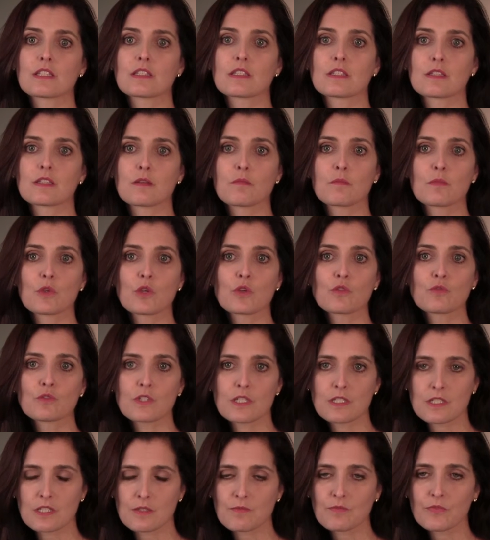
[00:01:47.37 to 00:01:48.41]
Is the immune
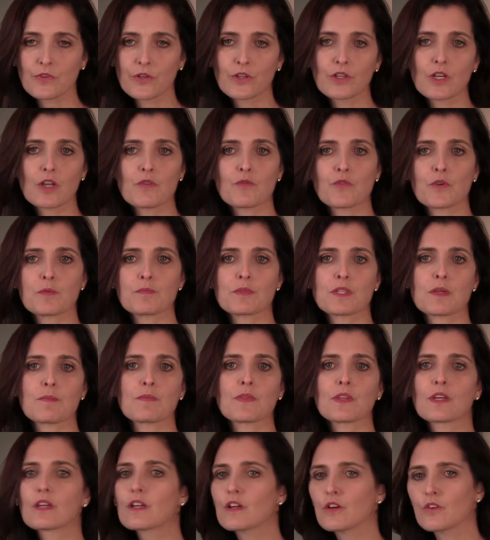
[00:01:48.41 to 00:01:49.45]
system flared up from
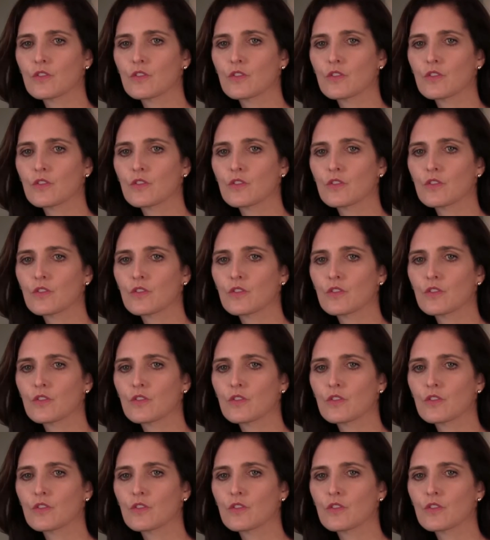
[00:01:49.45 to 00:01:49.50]
something?